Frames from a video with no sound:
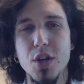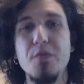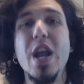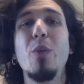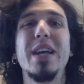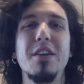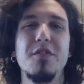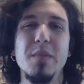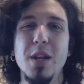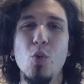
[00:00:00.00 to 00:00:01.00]
you have now become
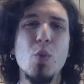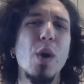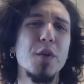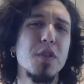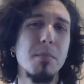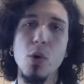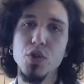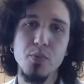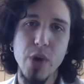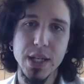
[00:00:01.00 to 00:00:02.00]
familiar with one of the
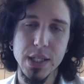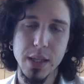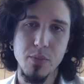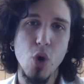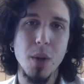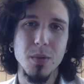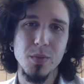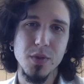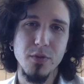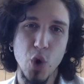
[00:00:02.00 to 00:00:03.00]
most pressing
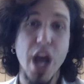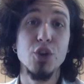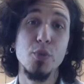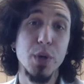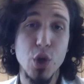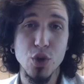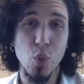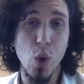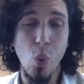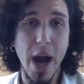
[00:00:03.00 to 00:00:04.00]
problems for entrepreneurs
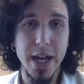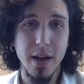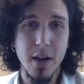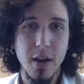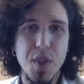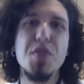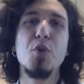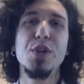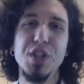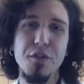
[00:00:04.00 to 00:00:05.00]
worldwide, the
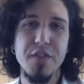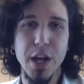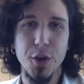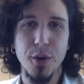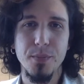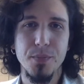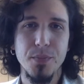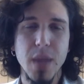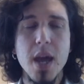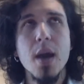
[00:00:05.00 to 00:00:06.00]
risk of failure.
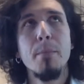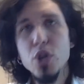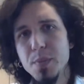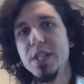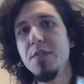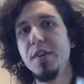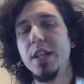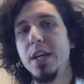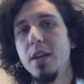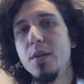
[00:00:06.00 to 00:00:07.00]
More
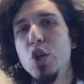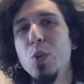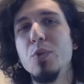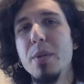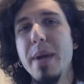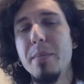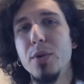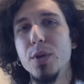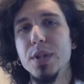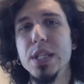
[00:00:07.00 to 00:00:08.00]
specifically, you will
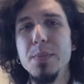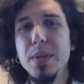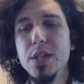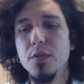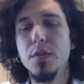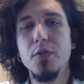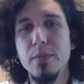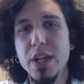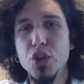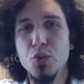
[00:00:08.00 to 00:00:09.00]
remember this piece of
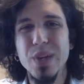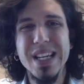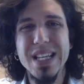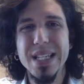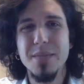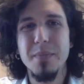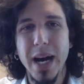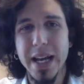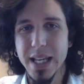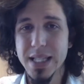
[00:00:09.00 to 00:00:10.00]
information released
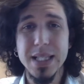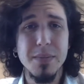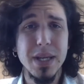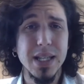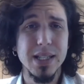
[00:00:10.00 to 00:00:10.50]
by CB